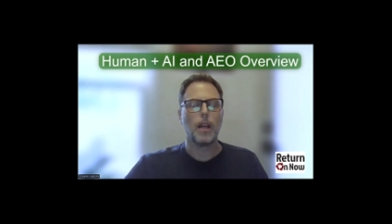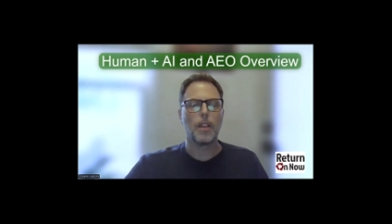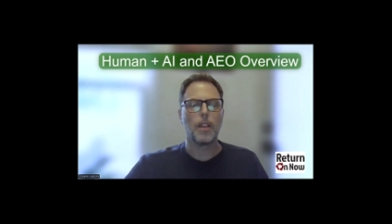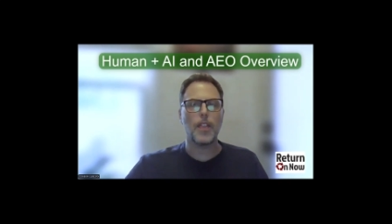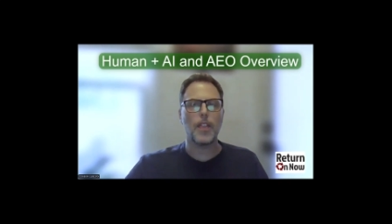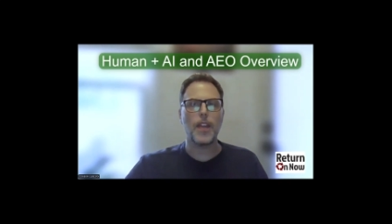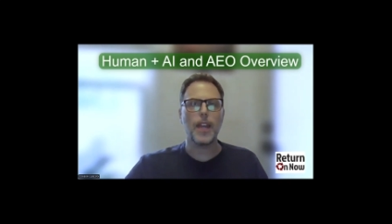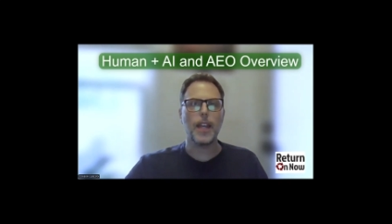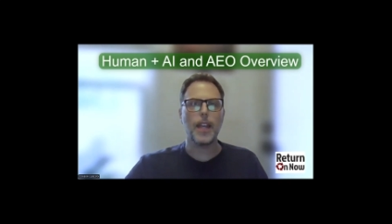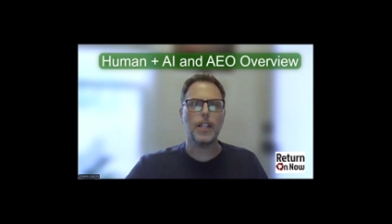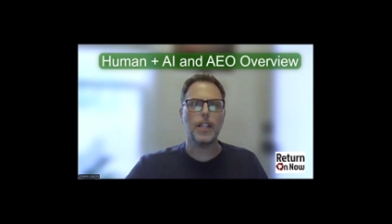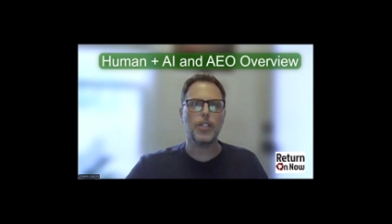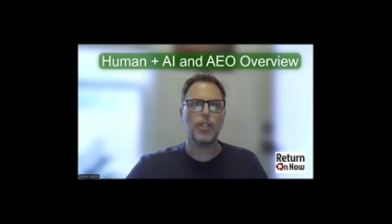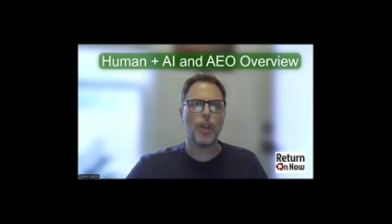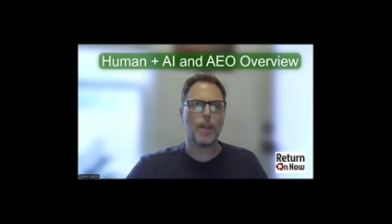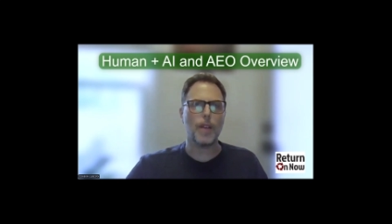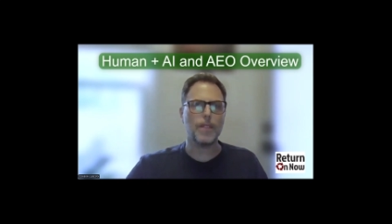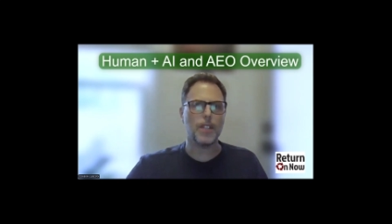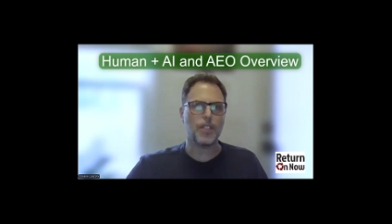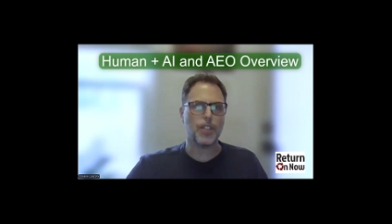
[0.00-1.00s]
The thing is,
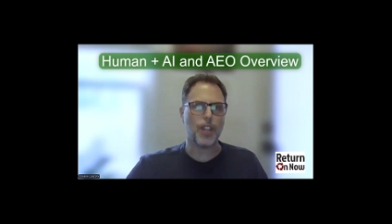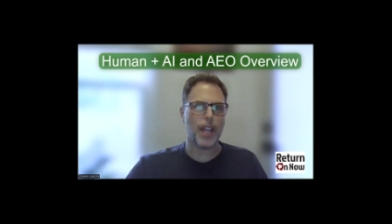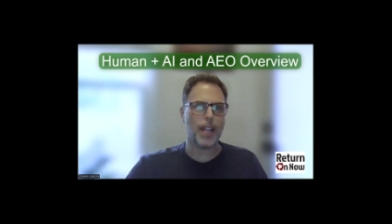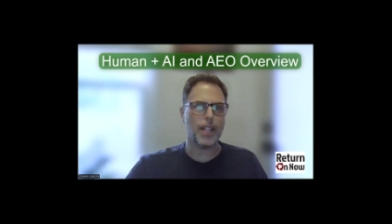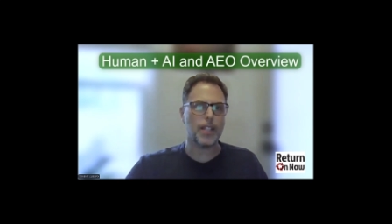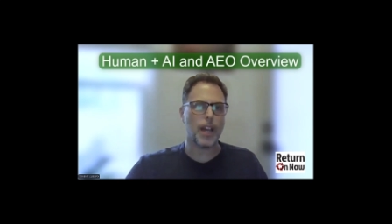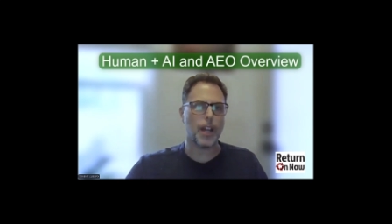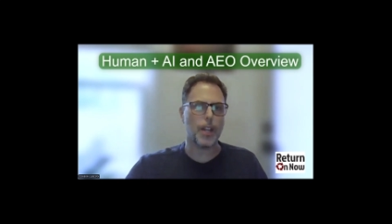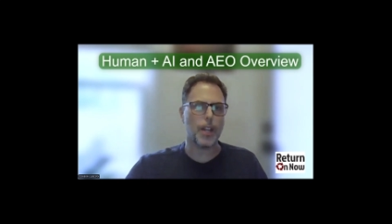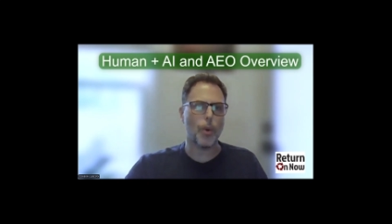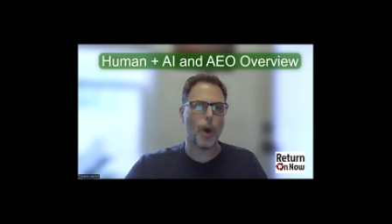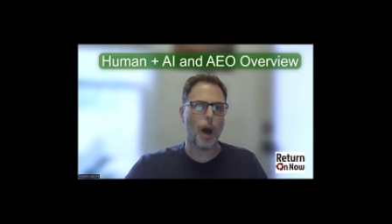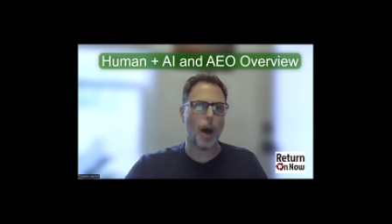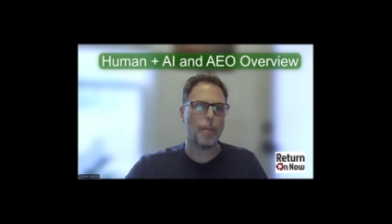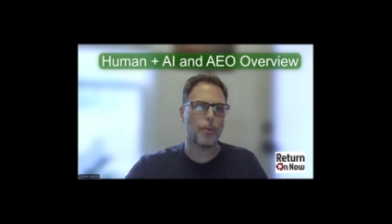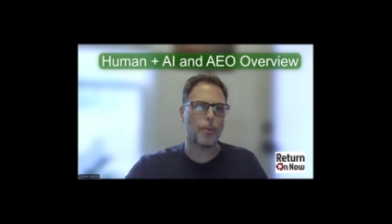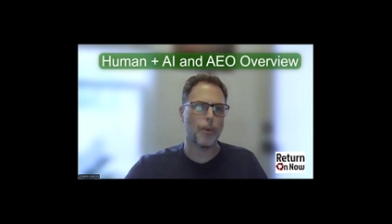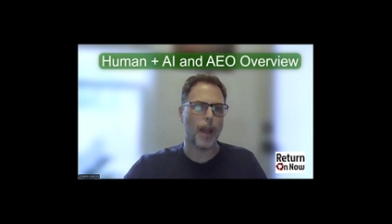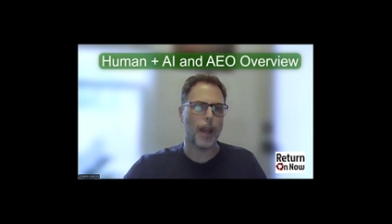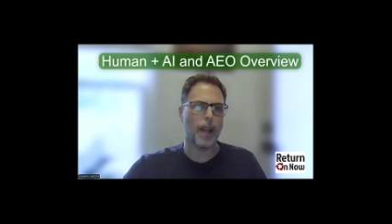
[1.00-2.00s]
you have to change how you
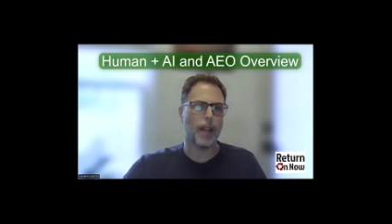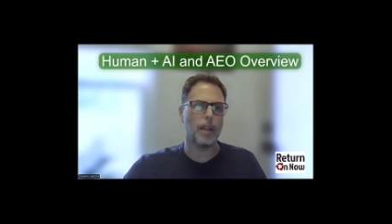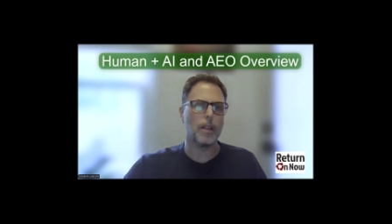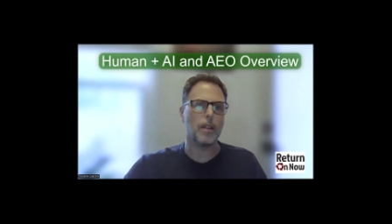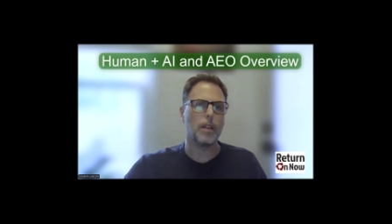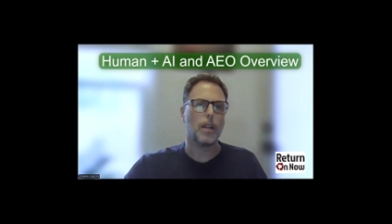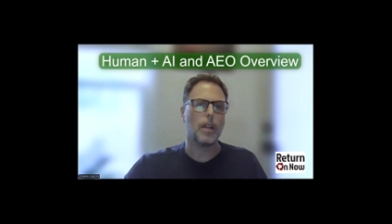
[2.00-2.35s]
operate.